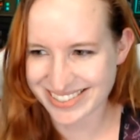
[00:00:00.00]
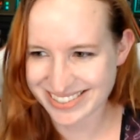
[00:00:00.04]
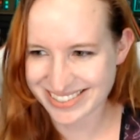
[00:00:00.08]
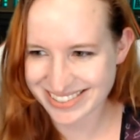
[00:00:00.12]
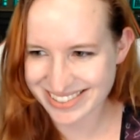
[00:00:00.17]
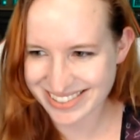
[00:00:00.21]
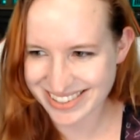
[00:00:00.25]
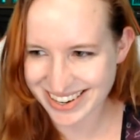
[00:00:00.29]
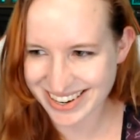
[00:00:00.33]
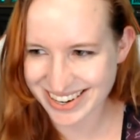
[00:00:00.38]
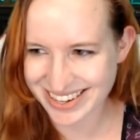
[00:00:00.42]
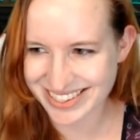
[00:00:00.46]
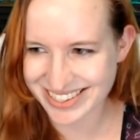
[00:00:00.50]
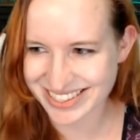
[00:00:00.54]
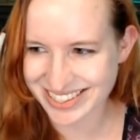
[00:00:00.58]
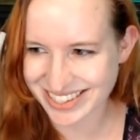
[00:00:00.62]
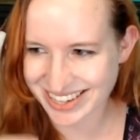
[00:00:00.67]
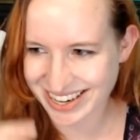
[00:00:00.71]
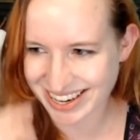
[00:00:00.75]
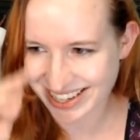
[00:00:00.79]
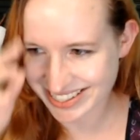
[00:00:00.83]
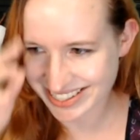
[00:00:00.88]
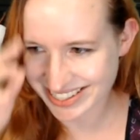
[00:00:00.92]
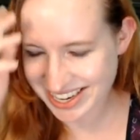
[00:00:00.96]
It's
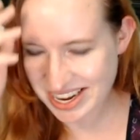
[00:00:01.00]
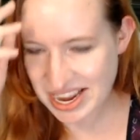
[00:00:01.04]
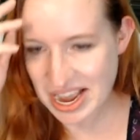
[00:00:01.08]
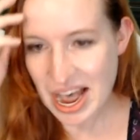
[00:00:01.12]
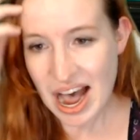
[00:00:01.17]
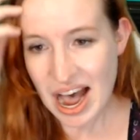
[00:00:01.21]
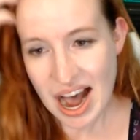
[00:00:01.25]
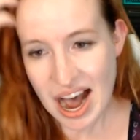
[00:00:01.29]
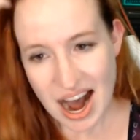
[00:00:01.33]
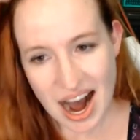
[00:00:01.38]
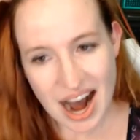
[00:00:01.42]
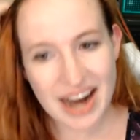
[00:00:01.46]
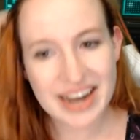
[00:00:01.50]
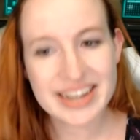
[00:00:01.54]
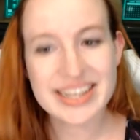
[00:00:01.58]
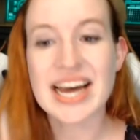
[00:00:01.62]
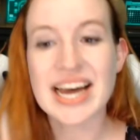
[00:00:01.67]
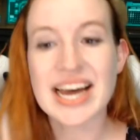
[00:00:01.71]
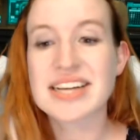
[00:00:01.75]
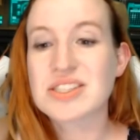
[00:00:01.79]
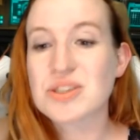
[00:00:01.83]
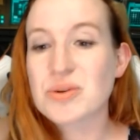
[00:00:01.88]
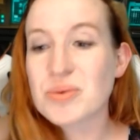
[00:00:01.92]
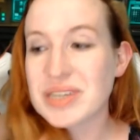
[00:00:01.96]
hilarious. Yeah, so
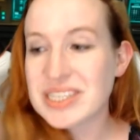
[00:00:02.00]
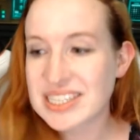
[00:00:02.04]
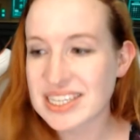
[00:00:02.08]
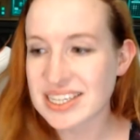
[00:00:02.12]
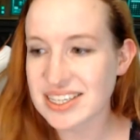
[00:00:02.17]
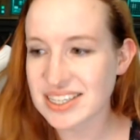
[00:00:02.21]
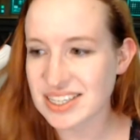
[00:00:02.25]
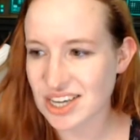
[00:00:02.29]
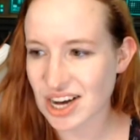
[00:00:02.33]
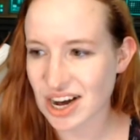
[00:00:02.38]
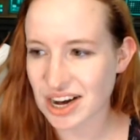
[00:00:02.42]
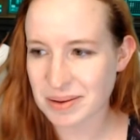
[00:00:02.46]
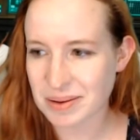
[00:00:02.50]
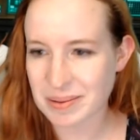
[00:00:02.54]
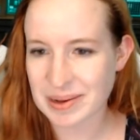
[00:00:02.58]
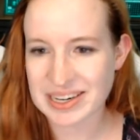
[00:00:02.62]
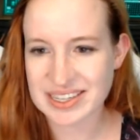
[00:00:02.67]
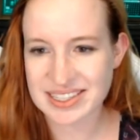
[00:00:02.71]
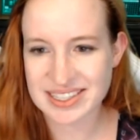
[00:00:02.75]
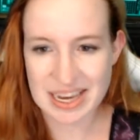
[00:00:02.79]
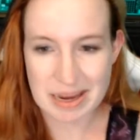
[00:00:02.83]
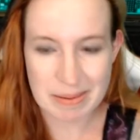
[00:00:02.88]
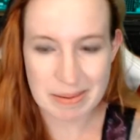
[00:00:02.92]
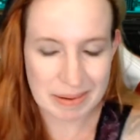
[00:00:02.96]
we didn't talk about
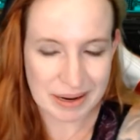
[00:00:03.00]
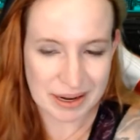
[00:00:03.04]
escaping on the